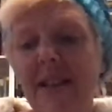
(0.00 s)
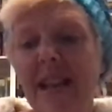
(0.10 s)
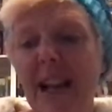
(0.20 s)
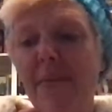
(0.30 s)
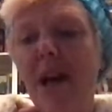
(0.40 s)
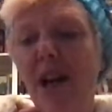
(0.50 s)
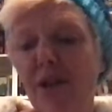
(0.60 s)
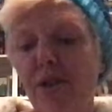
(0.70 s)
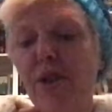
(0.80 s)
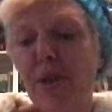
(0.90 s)
that I am
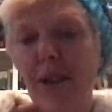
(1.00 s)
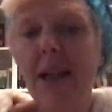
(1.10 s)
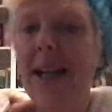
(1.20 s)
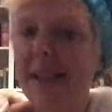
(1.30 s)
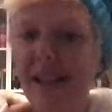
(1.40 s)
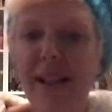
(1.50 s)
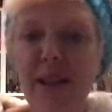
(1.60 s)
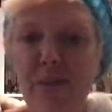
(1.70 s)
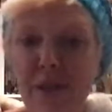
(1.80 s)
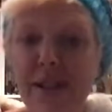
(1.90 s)
underutilizing
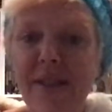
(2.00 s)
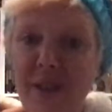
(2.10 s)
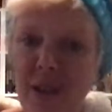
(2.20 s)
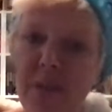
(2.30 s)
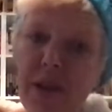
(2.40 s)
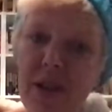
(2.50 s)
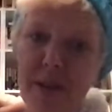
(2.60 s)
the prints available